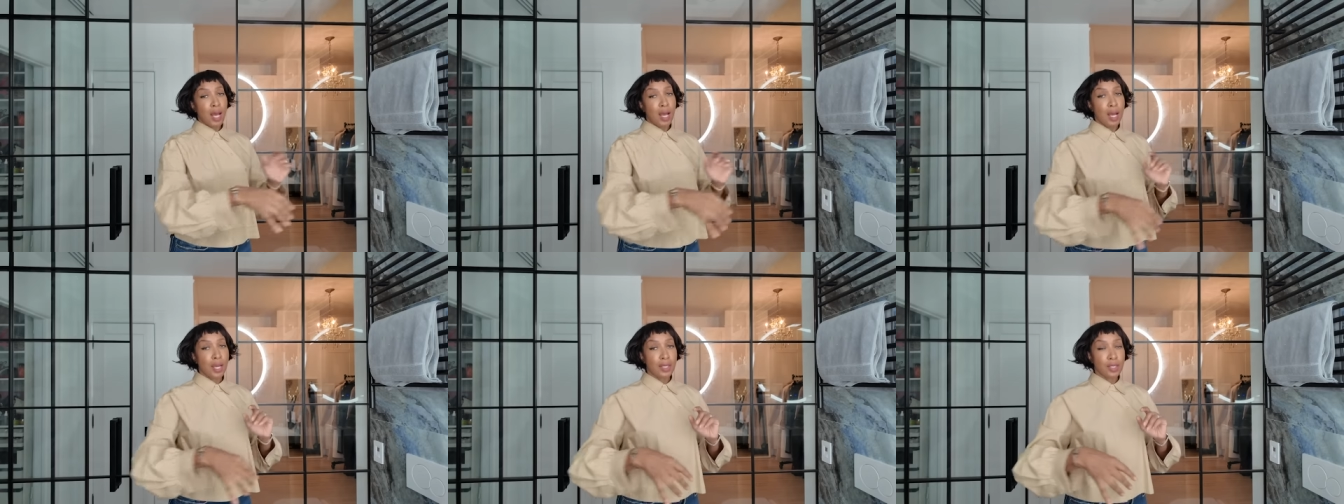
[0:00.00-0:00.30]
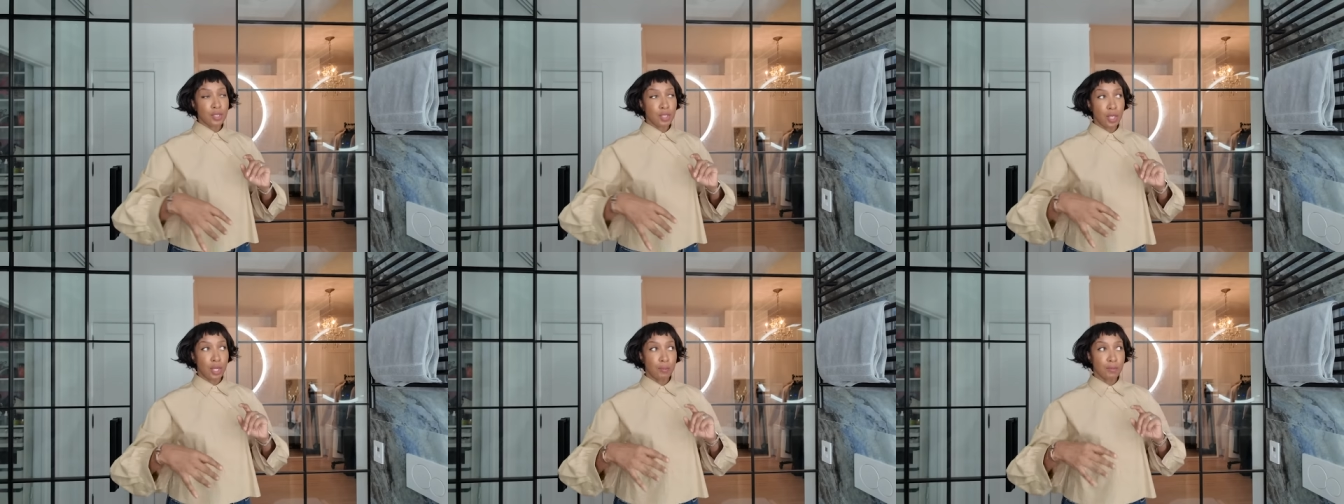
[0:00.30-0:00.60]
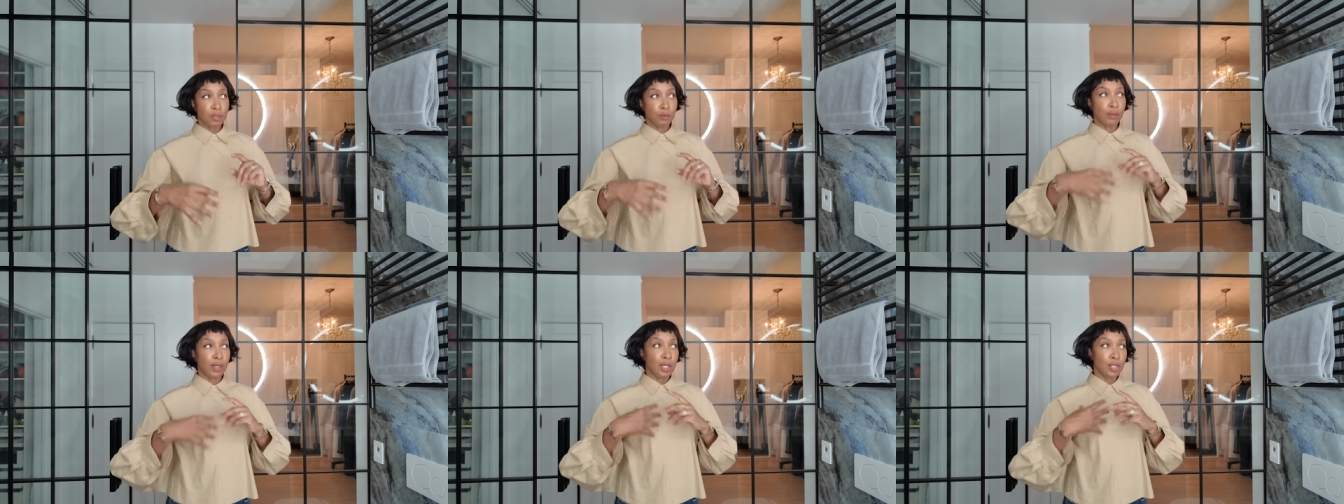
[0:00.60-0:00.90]
in
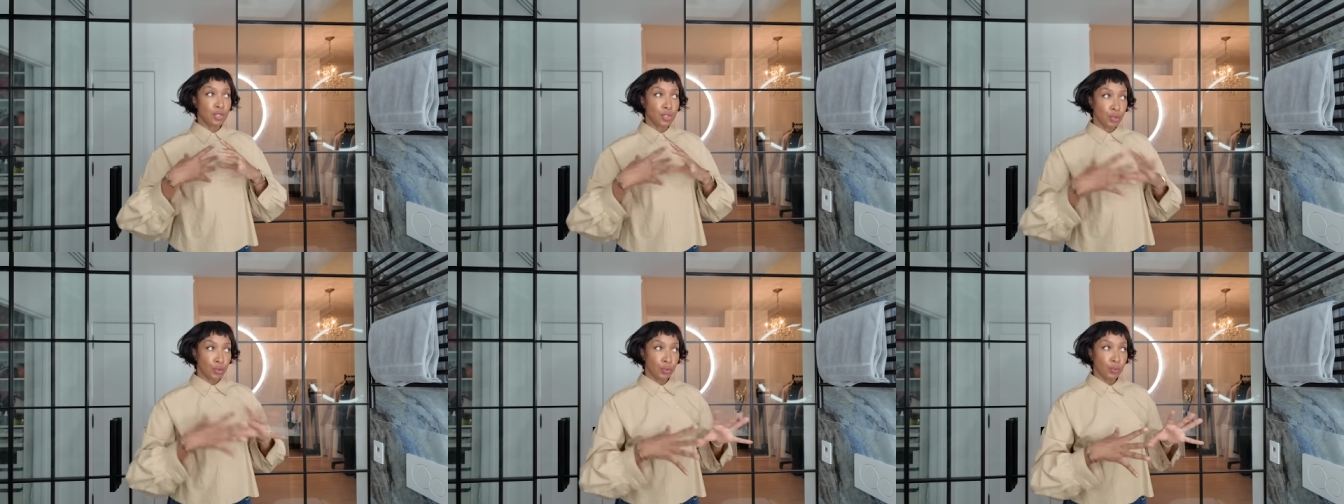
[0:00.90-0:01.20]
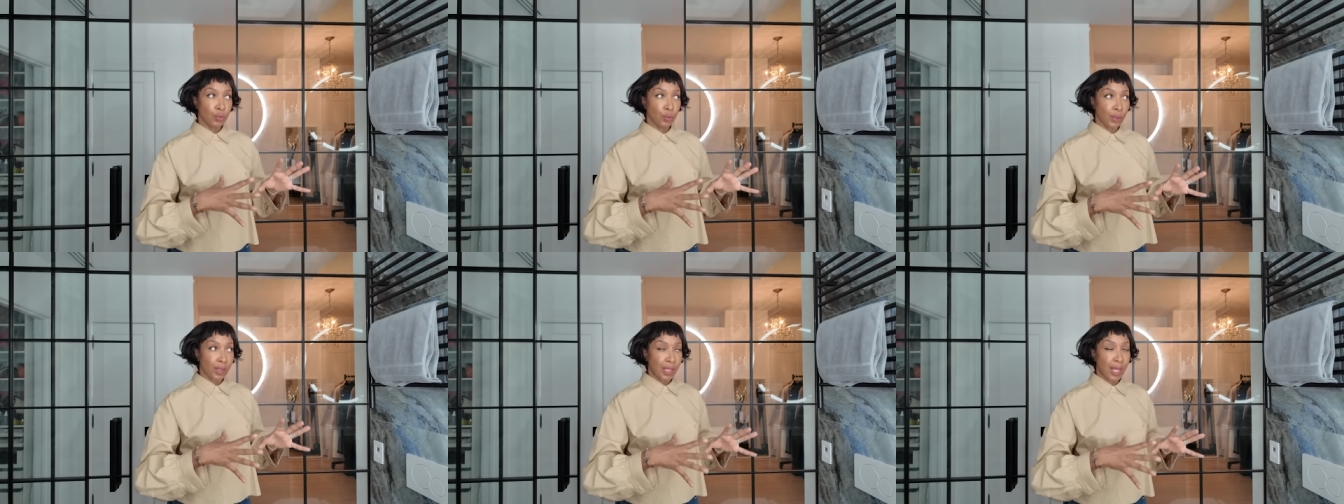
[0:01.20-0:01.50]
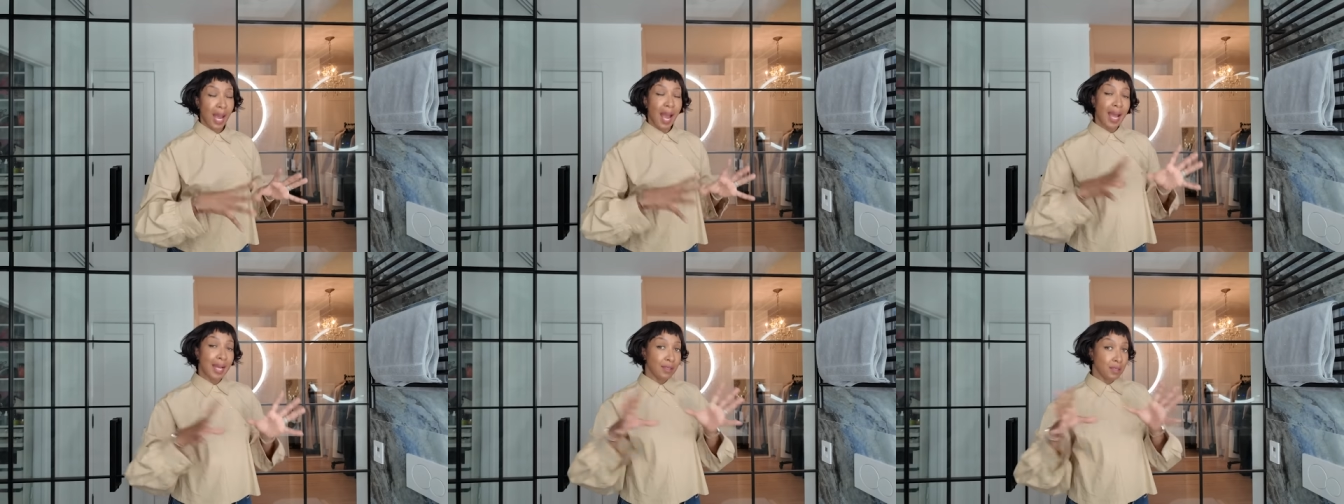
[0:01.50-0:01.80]
terms of like
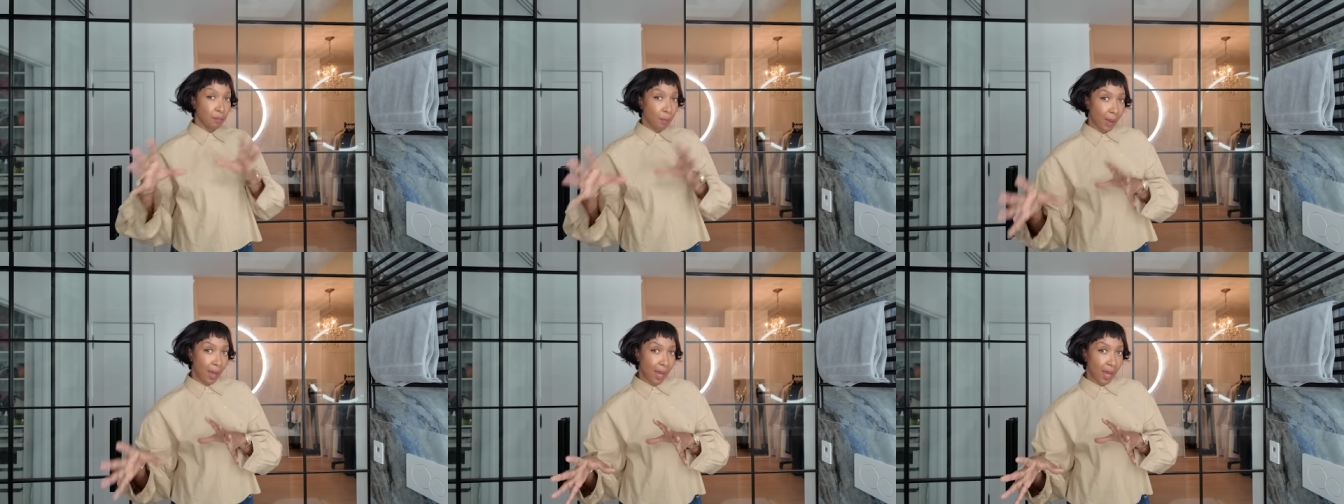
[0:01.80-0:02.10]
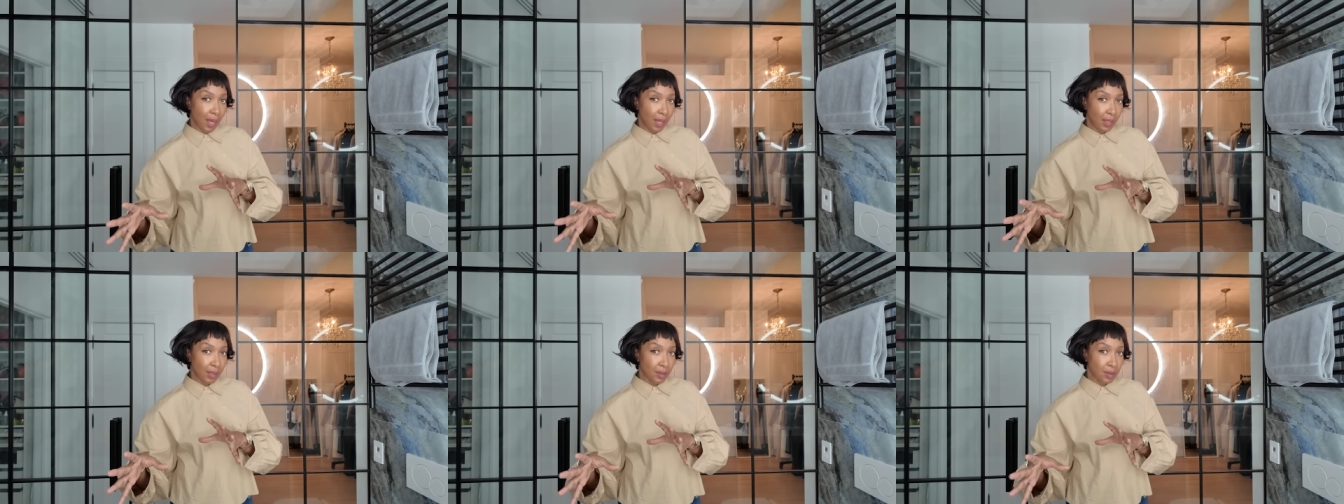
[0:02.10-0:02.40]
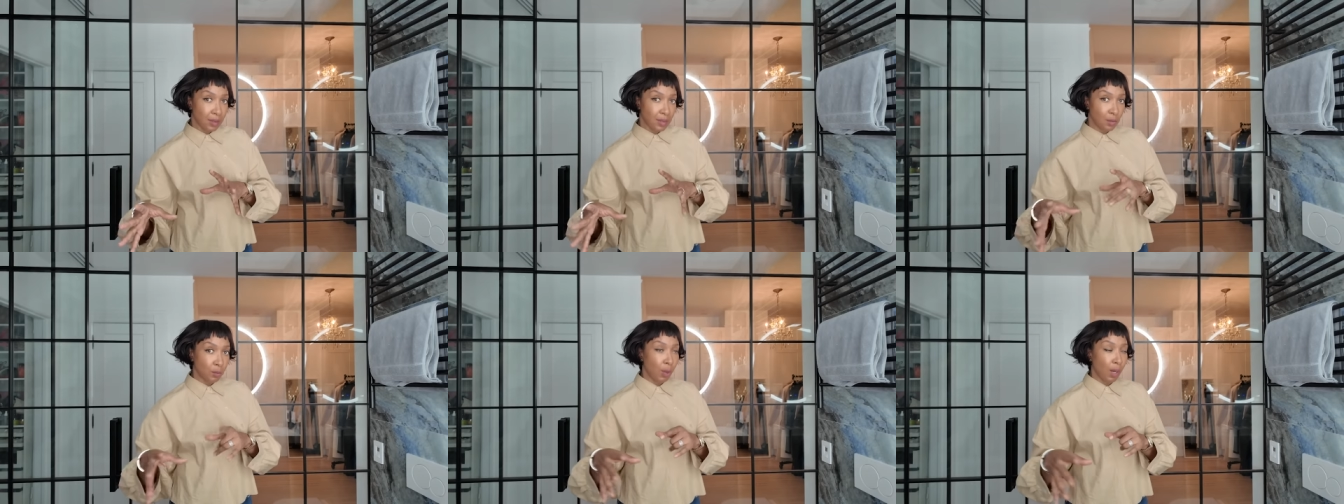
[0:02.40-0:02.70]
jewelry and
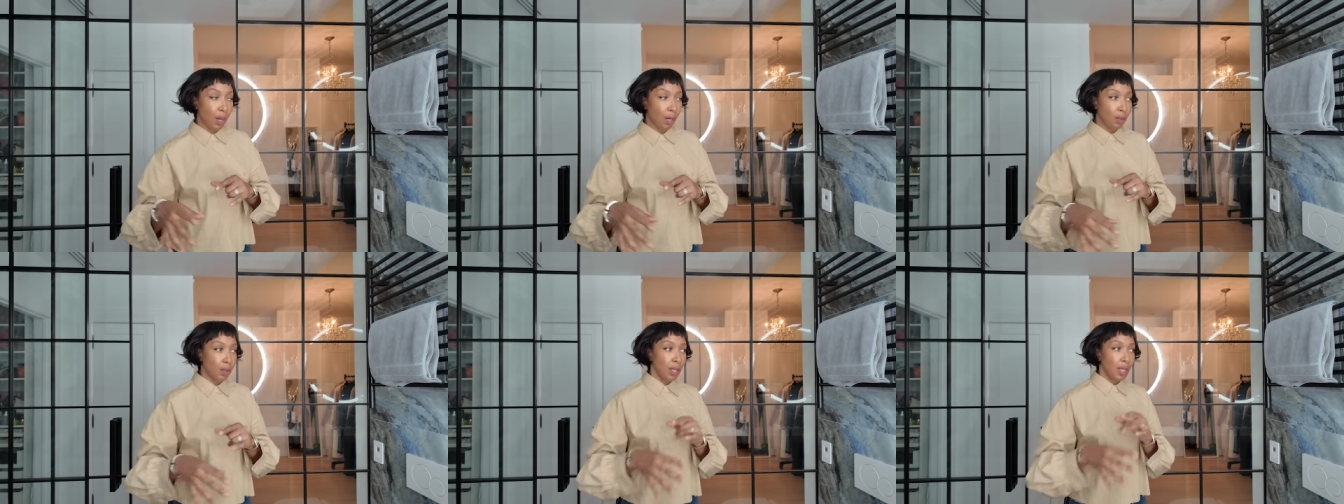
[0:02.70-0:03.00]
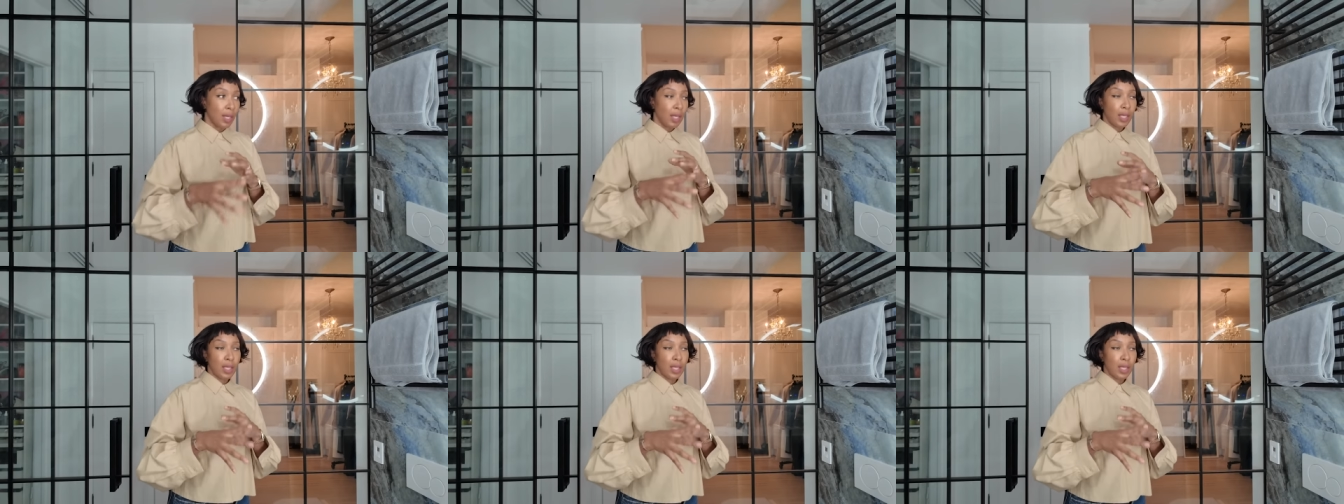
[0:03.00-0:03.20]
bags as well,